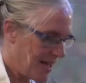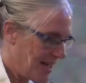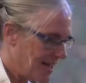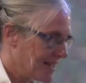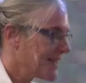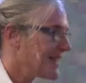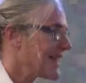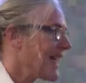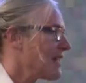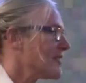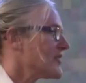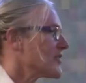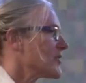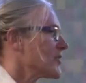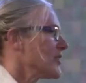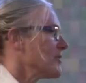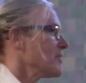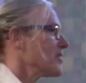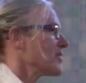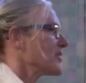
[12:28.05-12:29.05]
because it carries
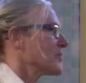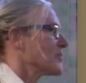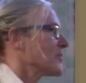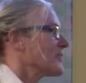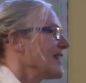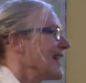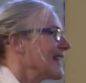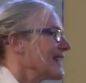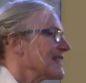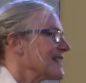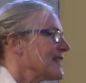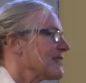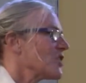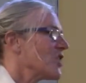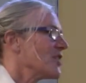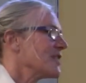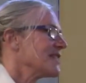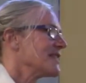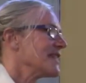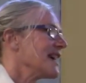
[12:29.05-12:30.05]
too much sort of negative
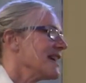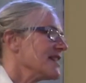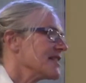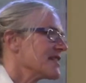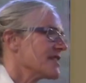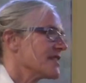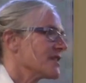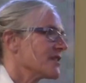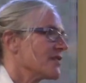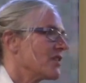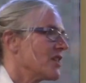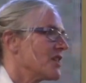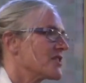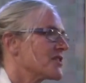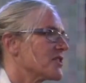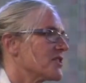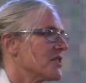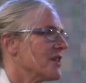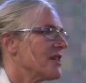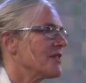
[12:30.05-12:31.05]
connotations for
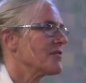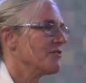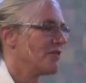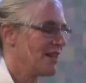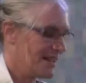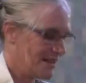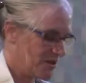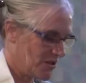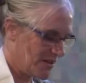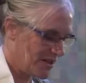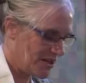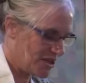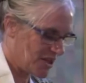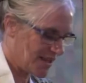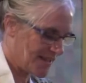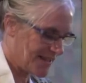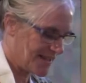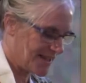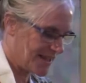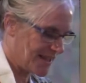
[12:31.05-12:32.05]
us to really do it
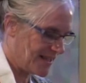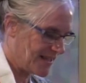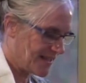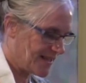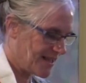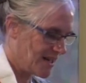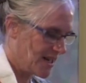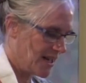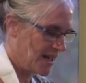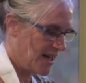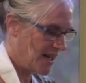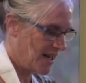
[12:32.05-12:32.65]
justice.